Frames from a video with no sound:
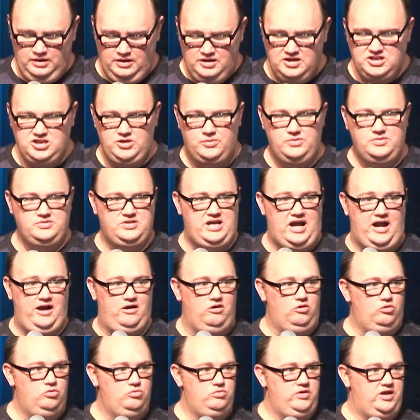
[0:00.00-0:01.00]
So he was a
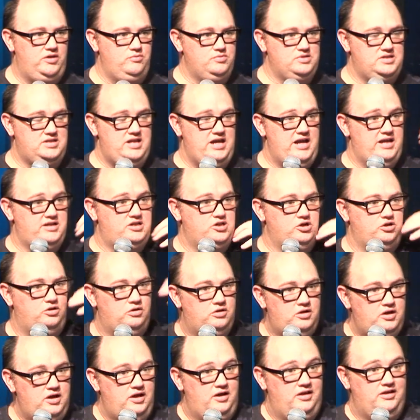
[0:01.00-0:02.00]
herald. He was there to
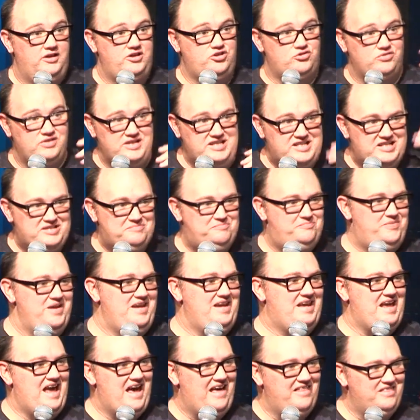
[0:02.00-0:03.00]
literally
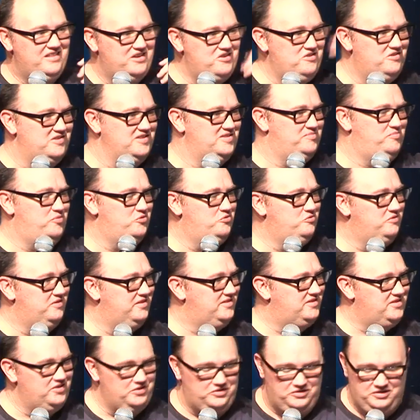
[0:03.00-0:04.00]
speak out the gospel and
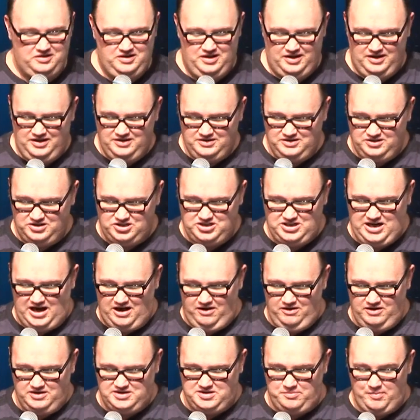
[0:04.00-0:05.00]
to, to
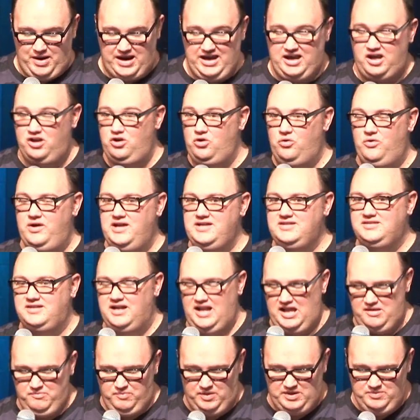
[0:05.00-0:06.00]
share it, to make a noise and
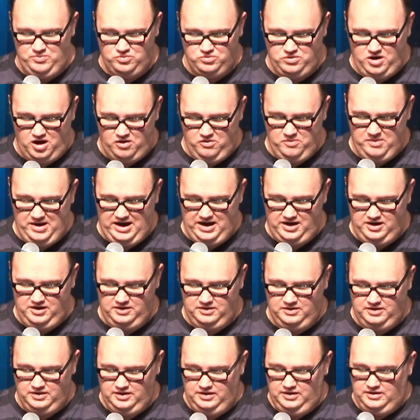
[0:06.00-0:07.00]
let people know about it.
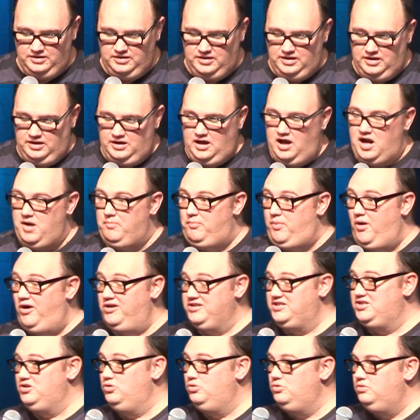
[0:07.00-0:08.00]
An
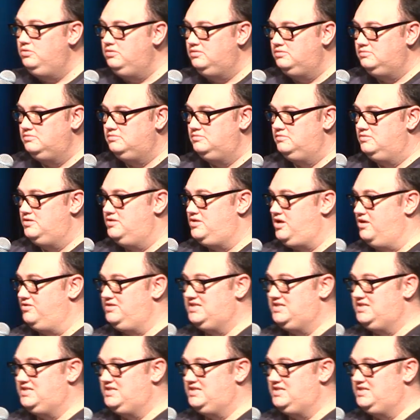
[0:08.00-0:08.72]
apostle, so,